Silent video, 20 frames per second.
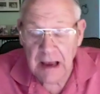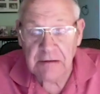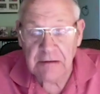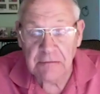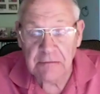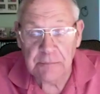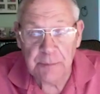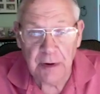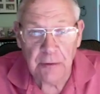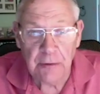
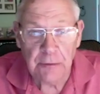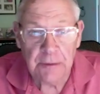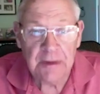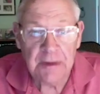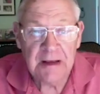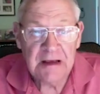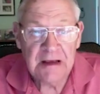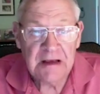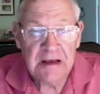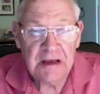anchored
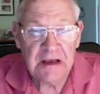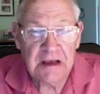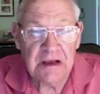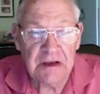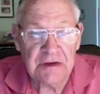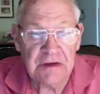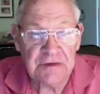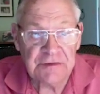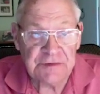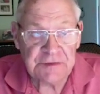boat,
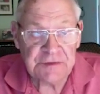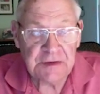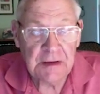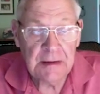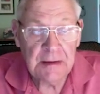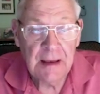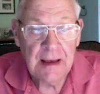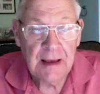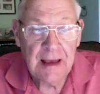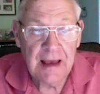is
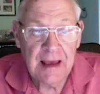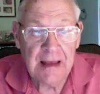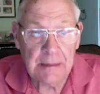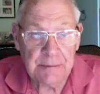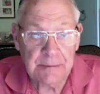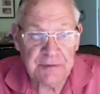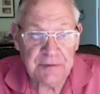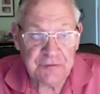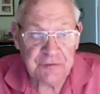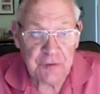an
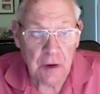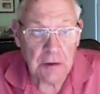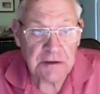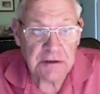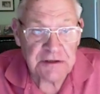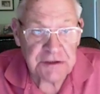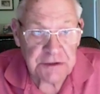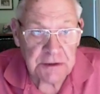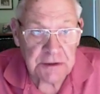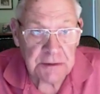
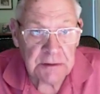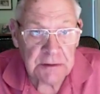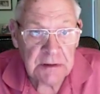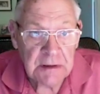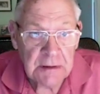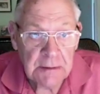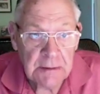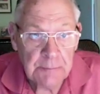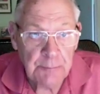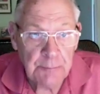obstruction
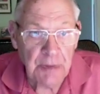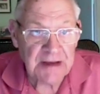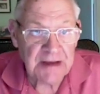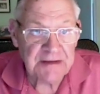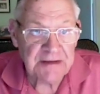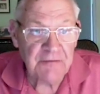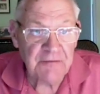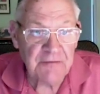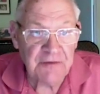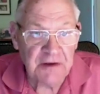by
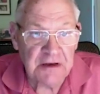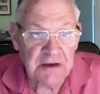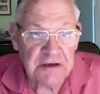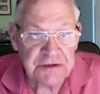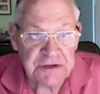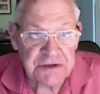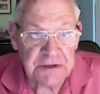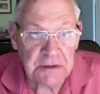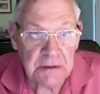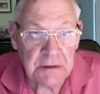
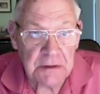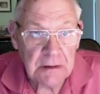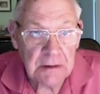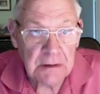definition,